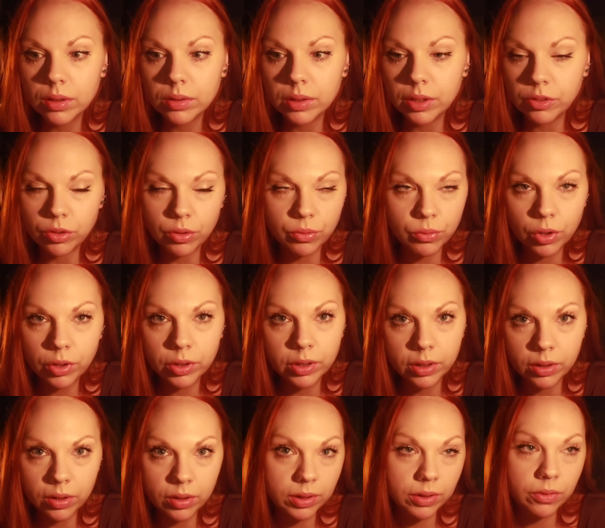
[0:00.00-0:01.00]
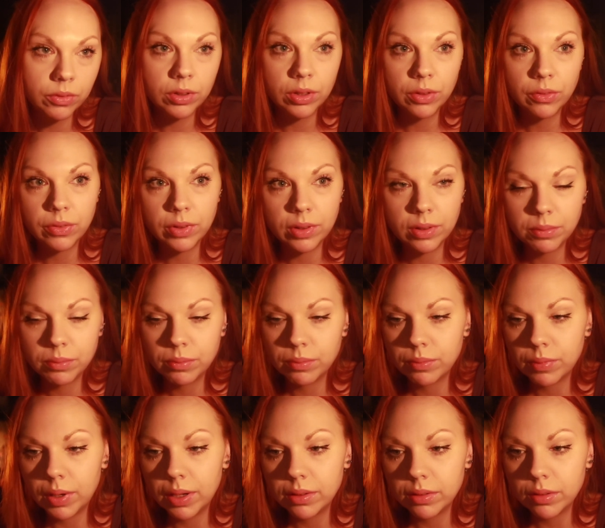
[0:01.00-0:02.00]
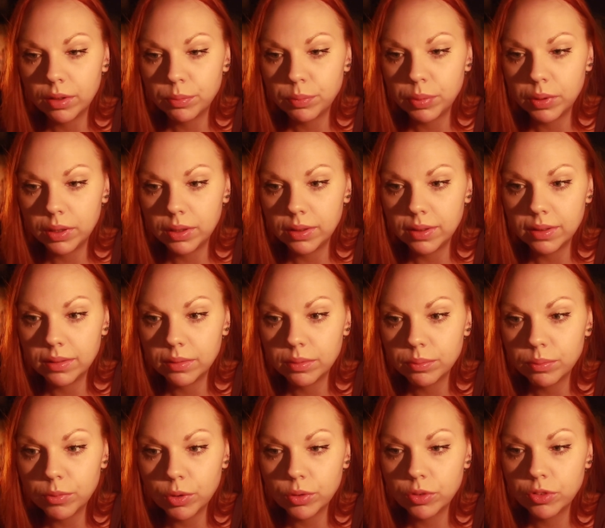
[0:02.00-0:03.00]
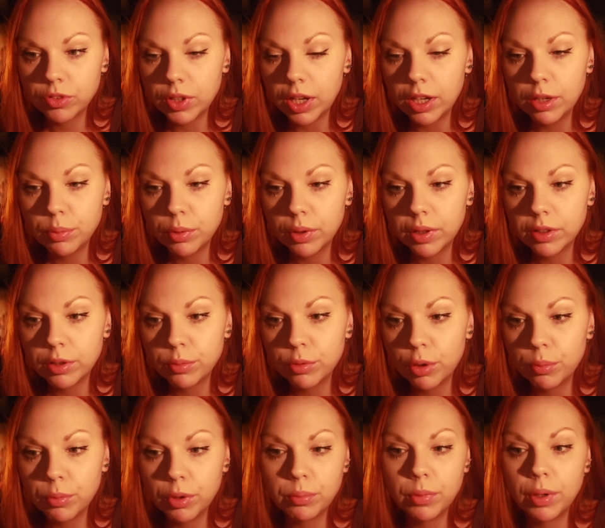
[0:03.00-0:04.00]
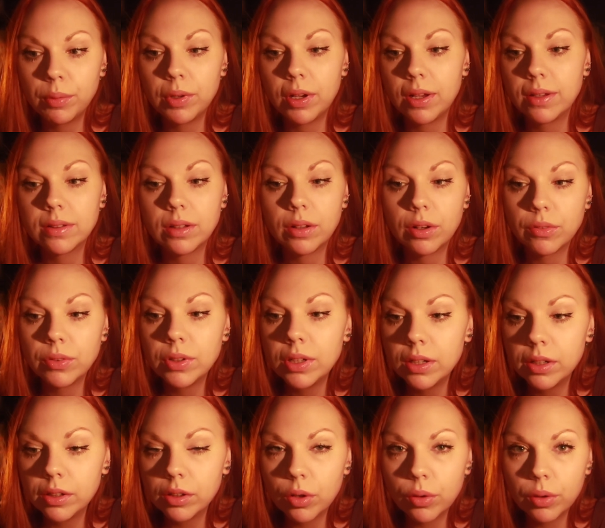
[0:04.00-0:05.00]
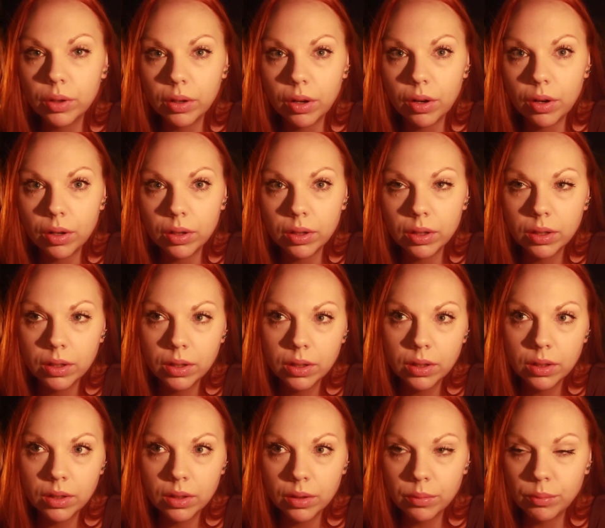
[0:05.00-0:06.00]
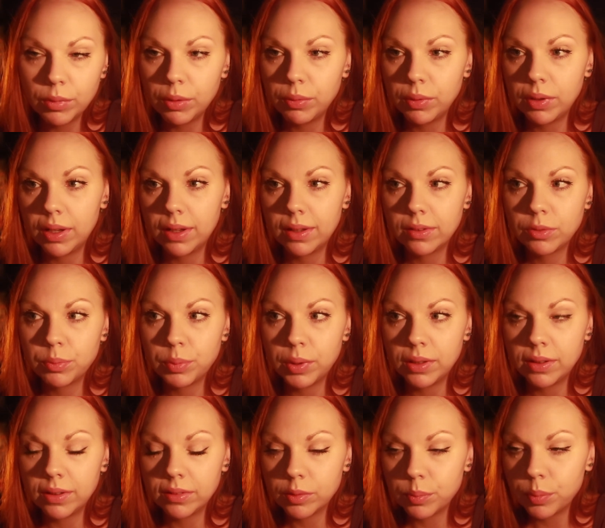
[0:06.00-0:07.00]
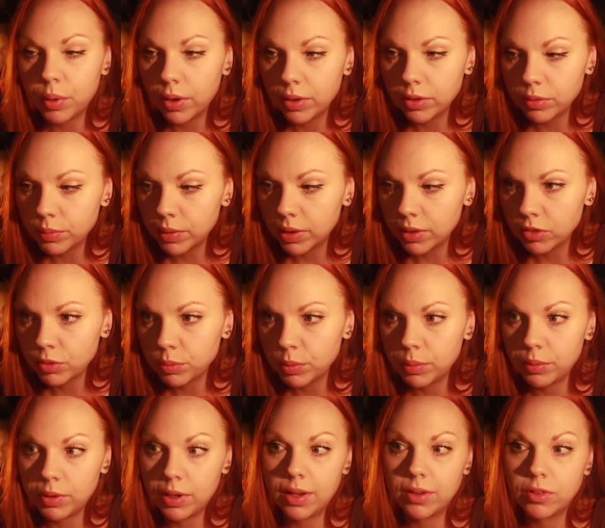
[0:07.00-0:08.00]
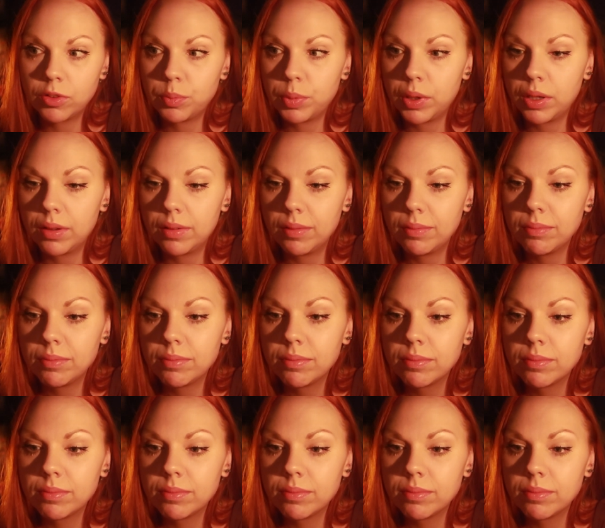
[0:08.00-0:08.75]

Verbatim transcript: that you're working on, even if it might not be the most stable at the moment? Maybe there is a lot of healing going on, maybe there has been disappointments, maybe there has been